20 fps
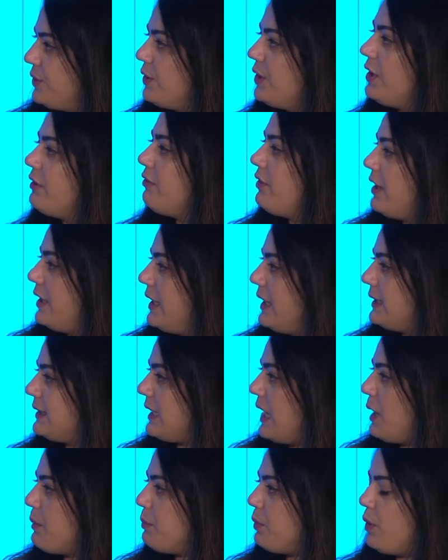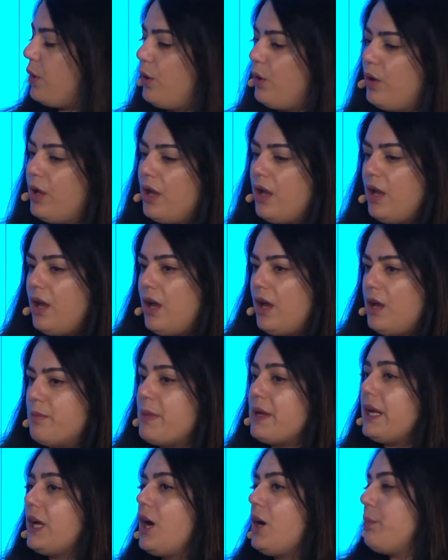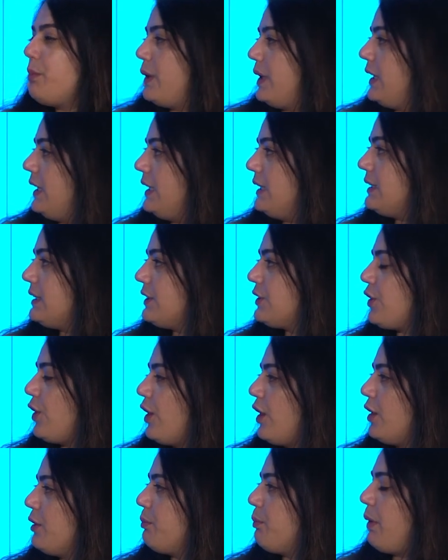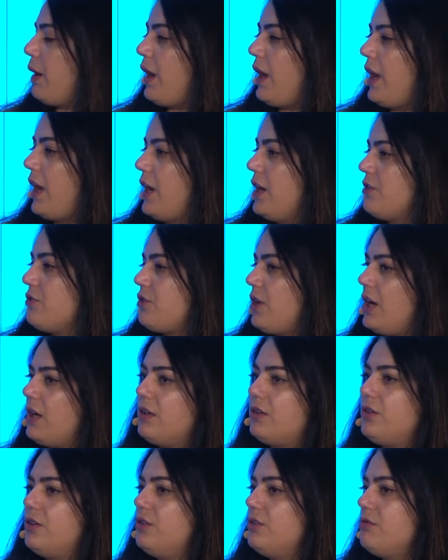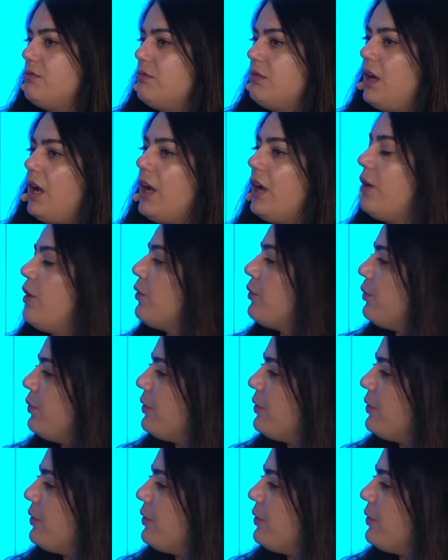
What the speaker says: To give you an example, many companies start by trying to go through